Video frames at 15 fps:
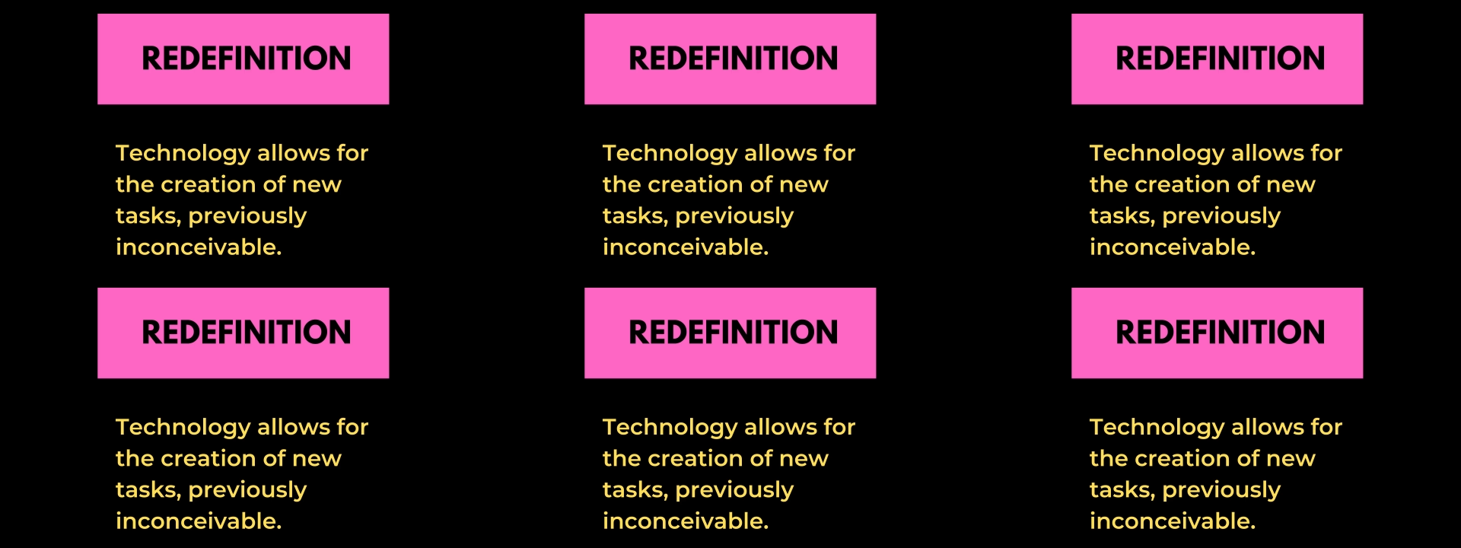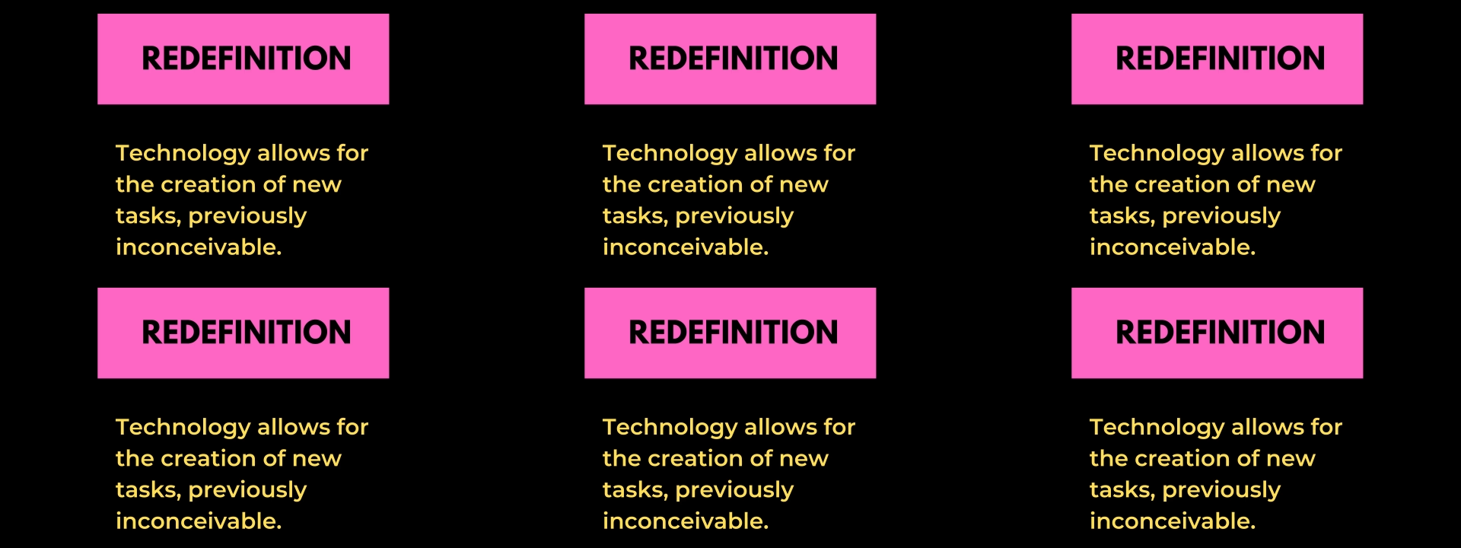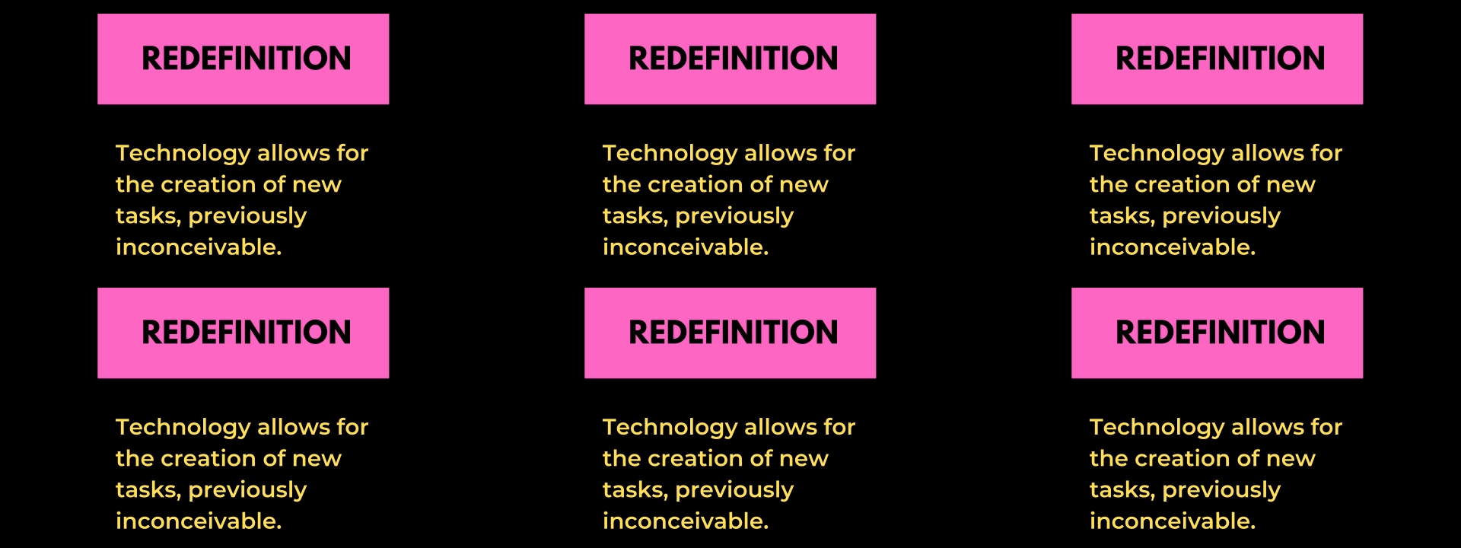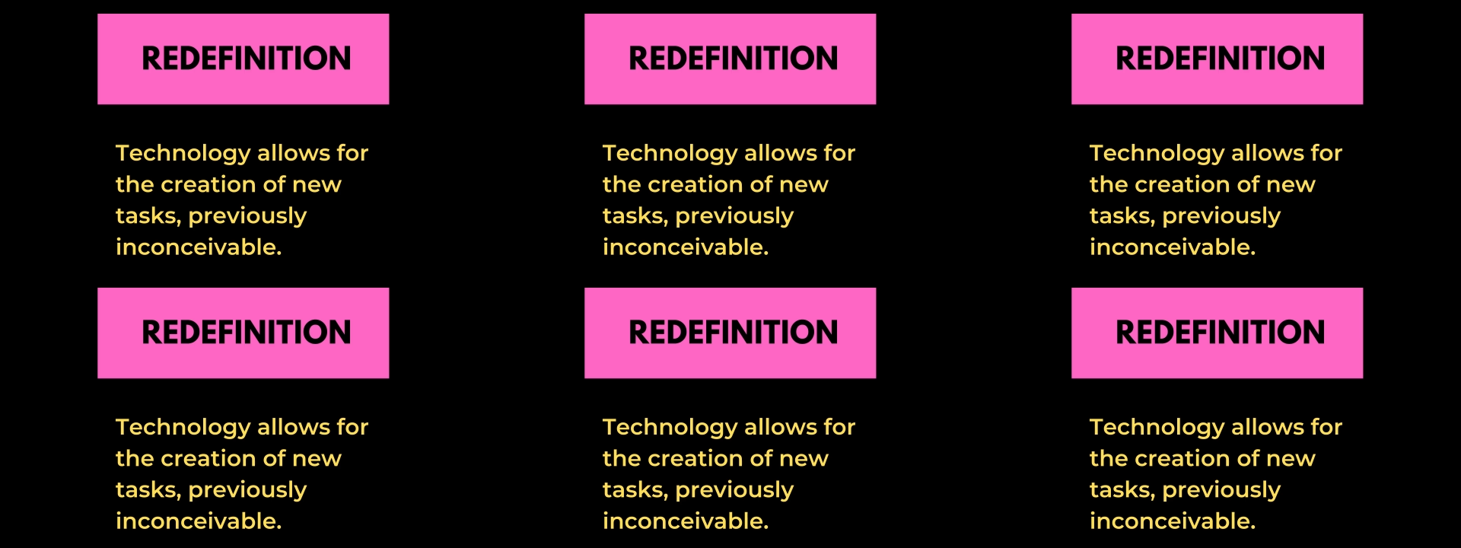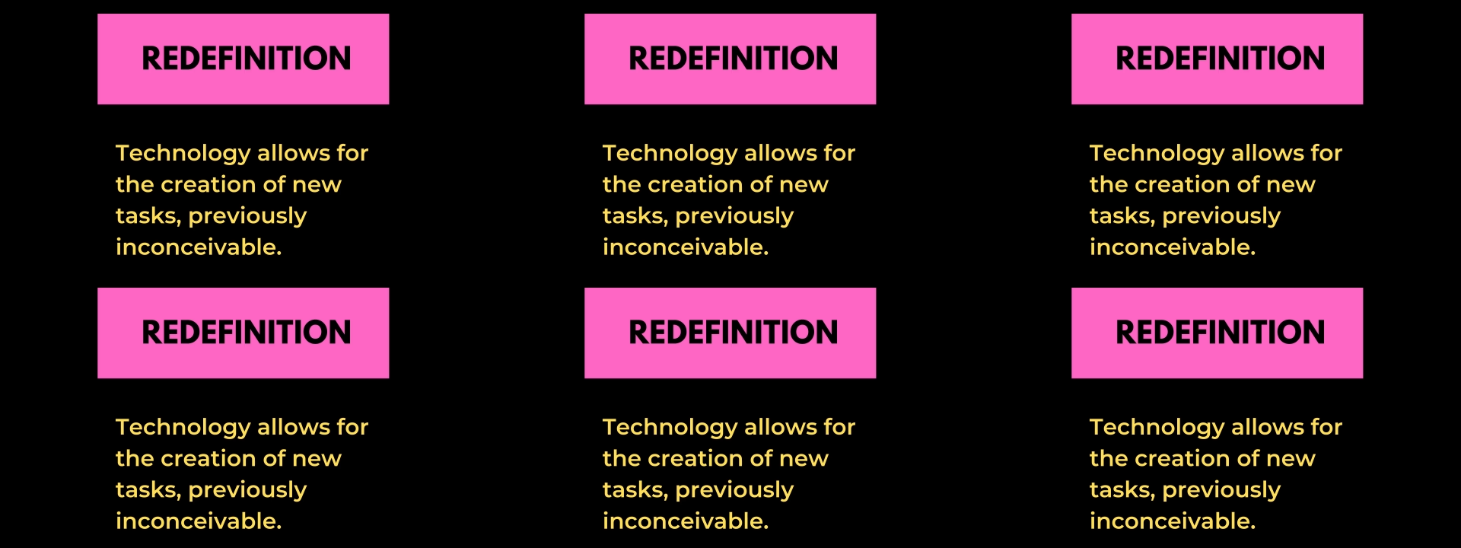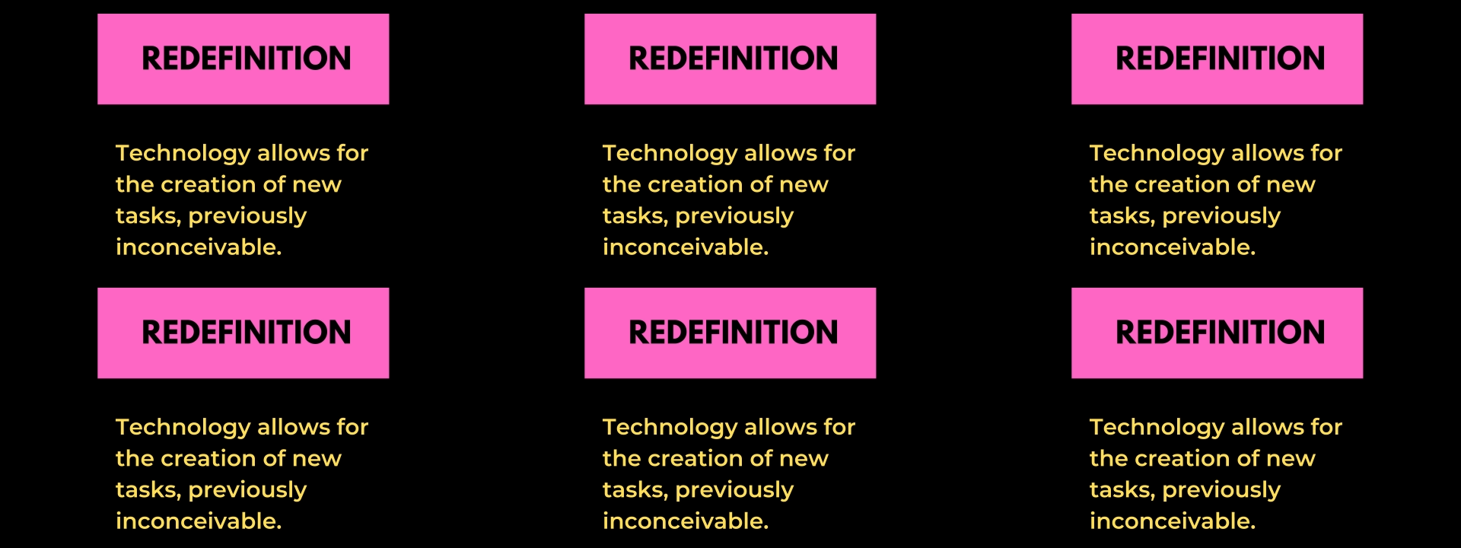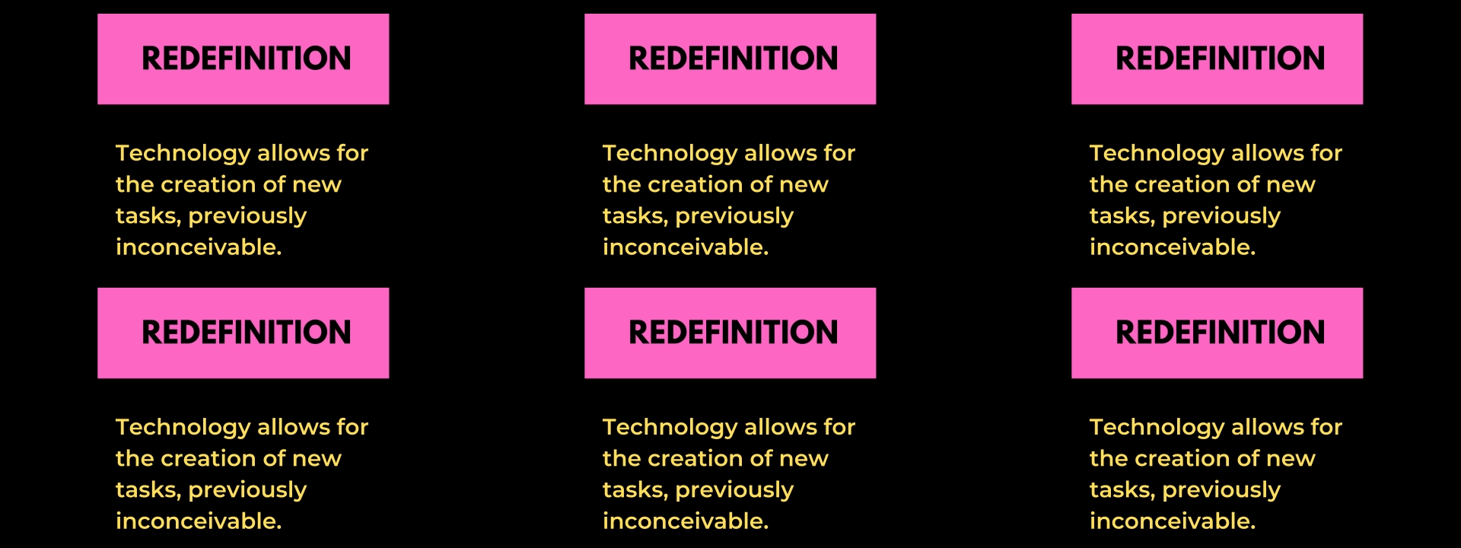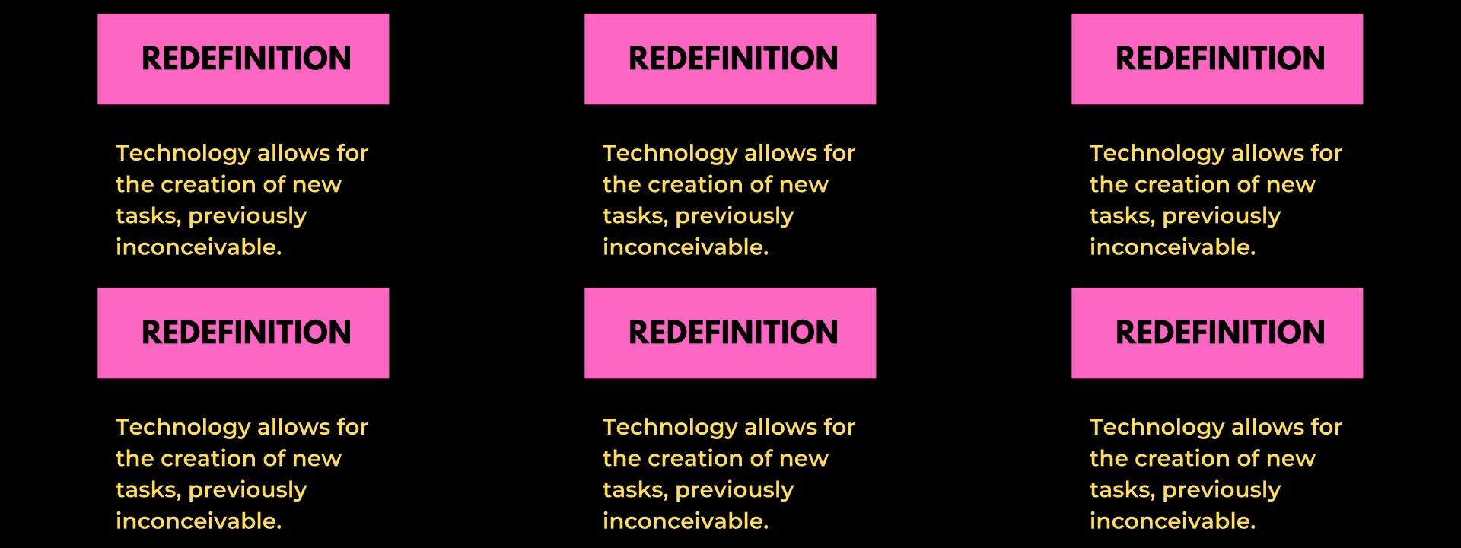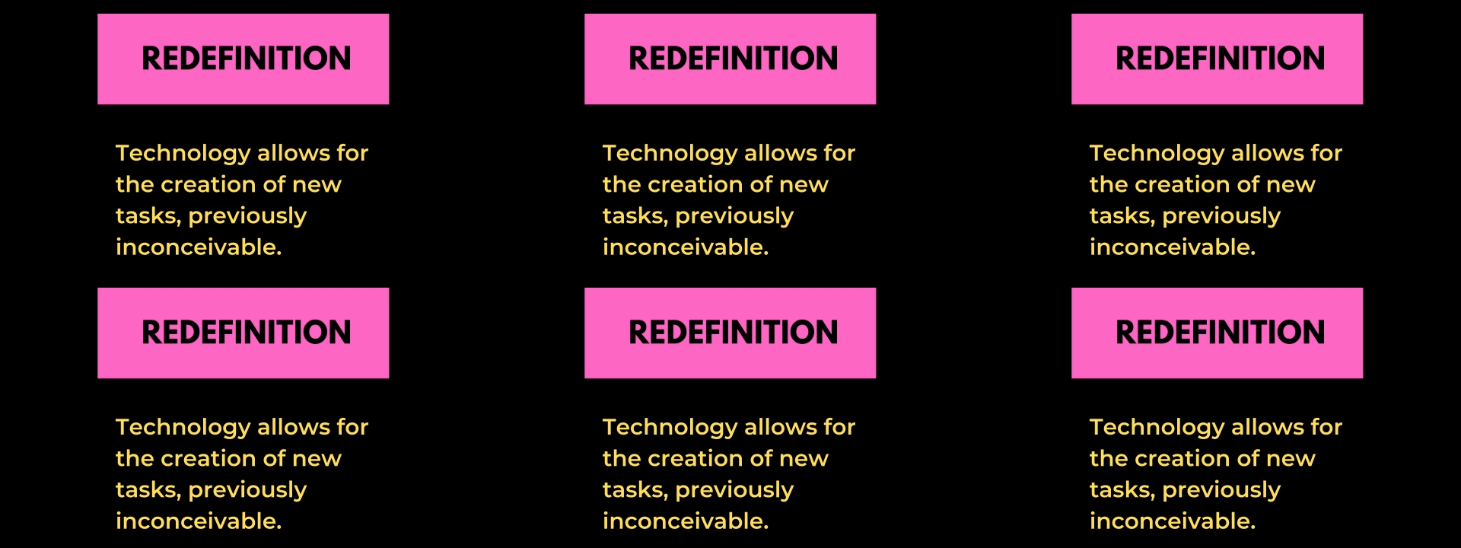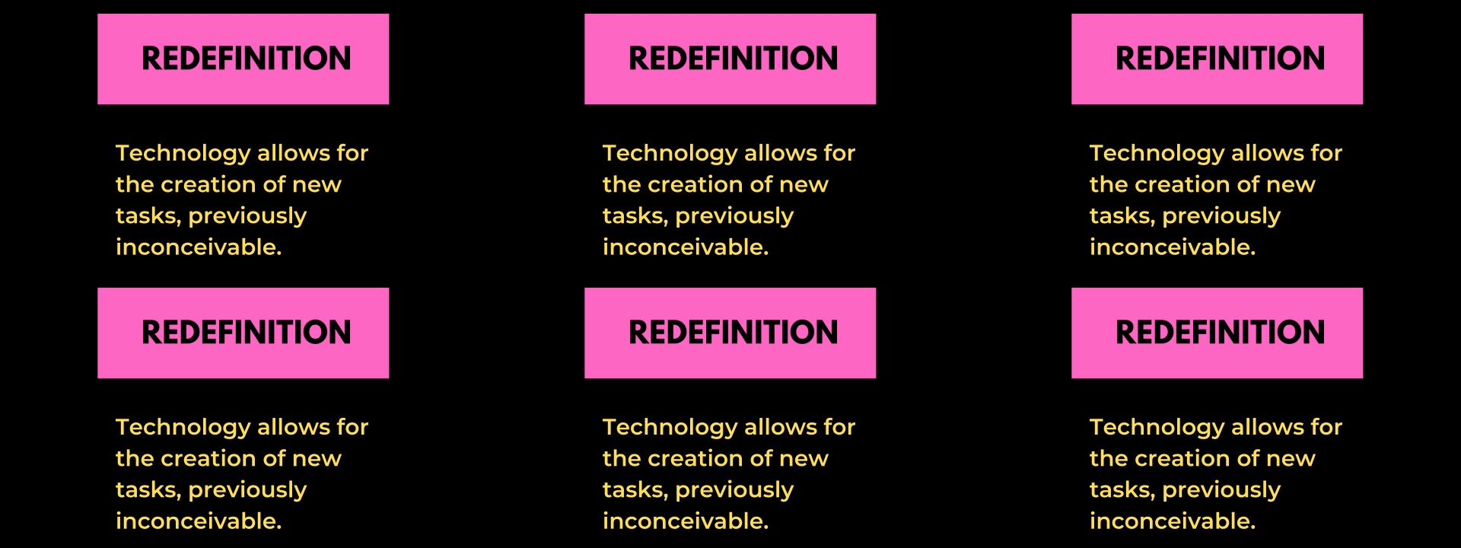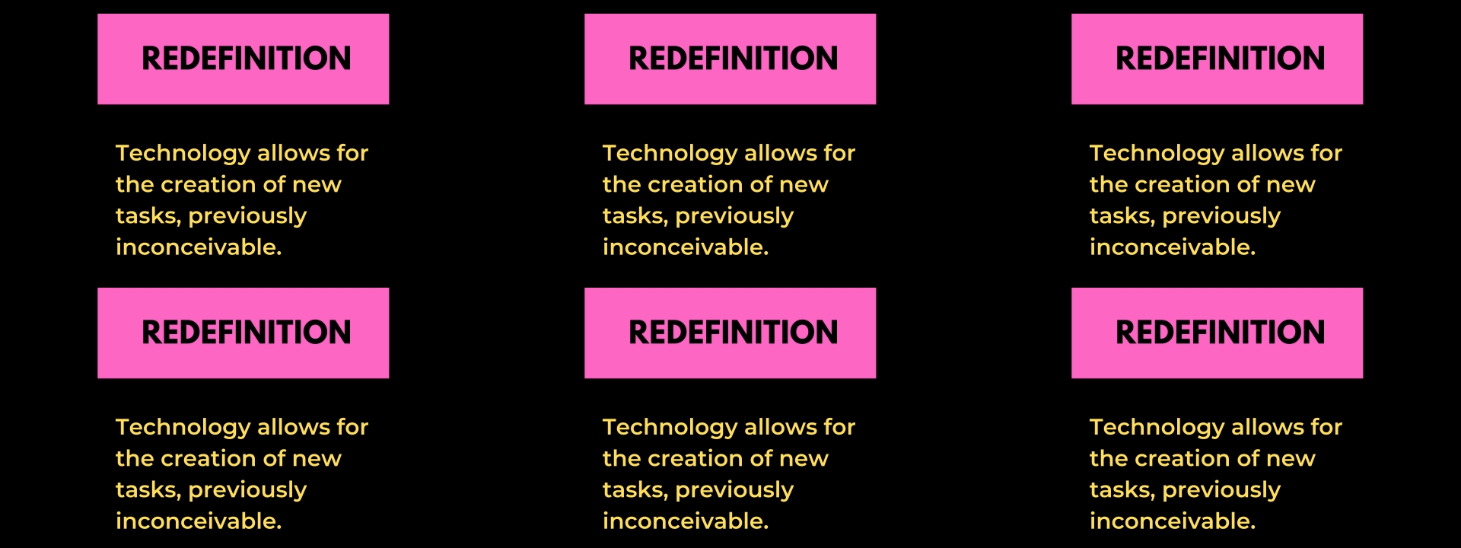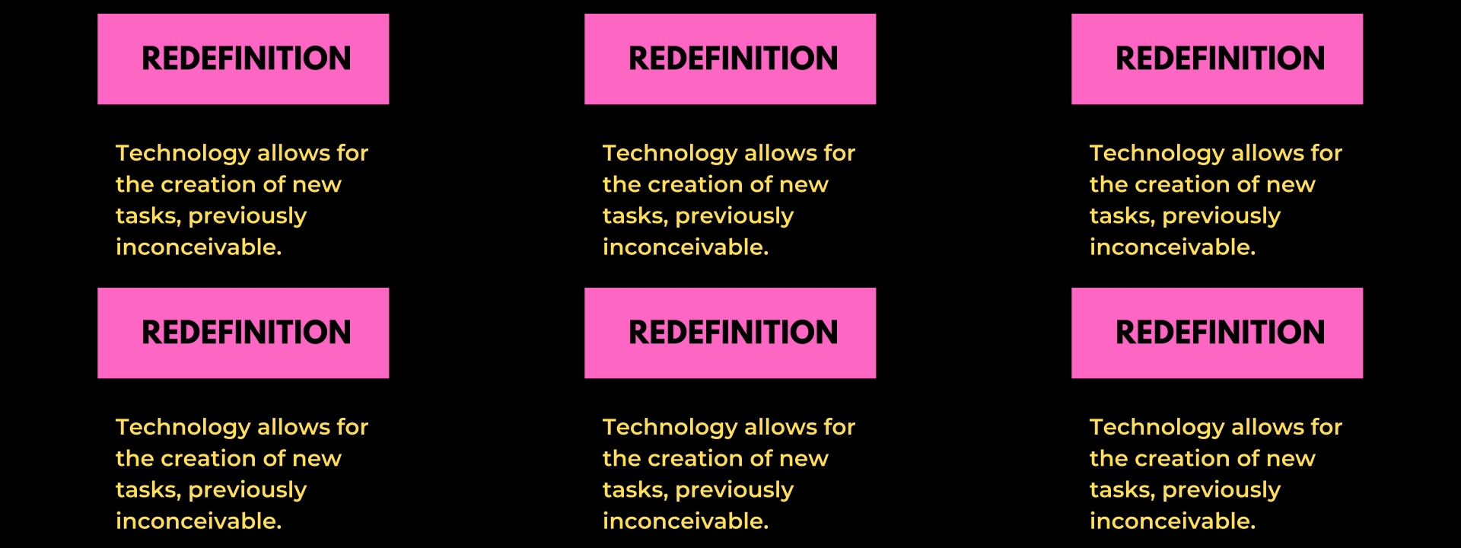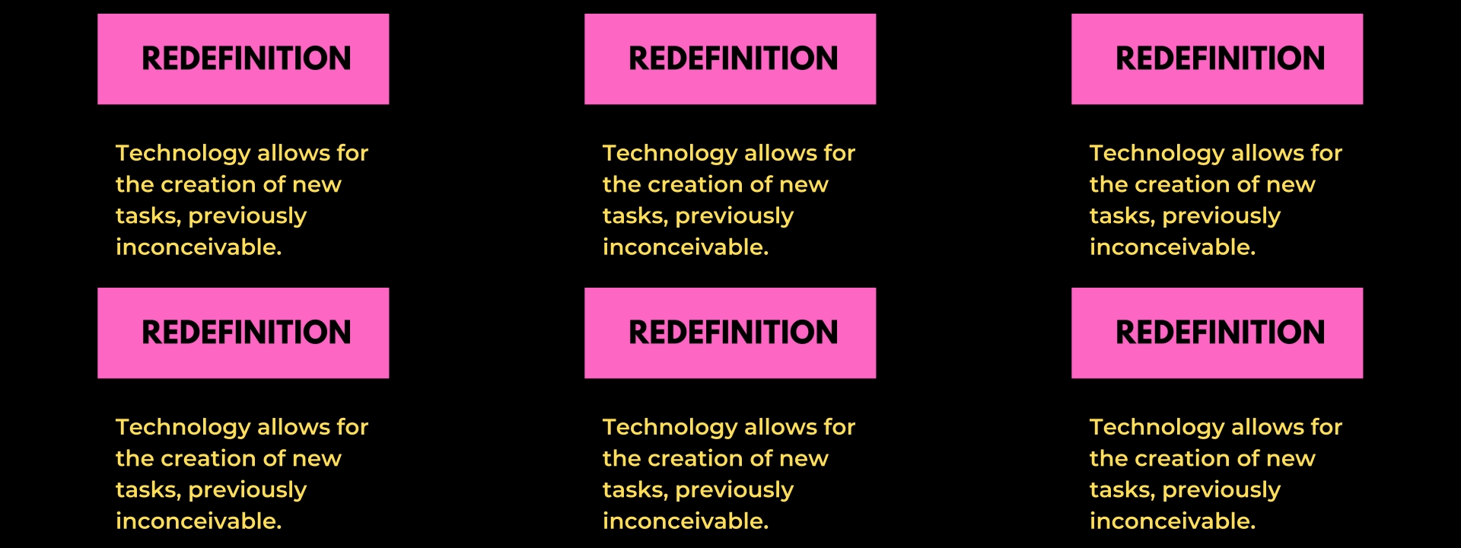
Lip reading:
(no speaker visible)